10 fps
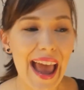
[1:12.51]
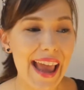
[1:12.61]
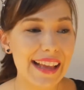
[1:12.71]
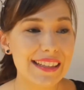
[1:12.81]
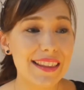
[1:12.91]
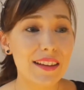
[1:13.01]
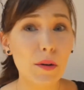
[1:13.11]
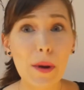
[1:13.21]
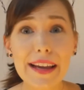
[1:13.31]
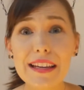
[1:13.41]
And the
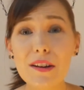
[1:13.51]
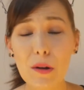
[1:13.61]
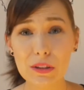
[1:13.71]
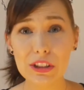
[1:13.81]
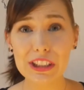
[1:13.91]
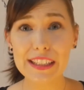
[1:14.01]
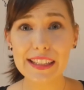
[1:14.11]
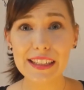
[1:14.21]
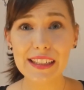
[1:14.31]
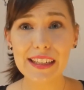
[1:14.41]
kawaii culture
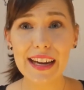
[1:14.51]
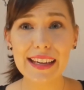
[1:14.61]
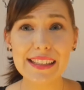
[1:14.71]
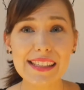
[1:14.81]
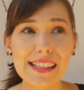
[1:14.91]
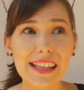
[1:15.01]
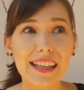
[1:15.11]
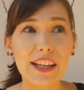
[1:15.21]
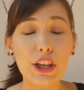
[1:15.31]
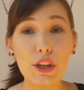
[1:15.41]
here is
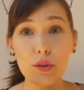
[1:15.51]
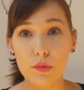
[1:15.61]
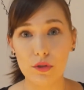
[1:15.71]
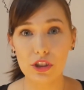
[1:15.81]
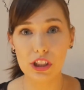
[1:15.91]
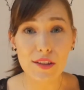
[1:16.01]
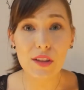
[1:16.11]
huge.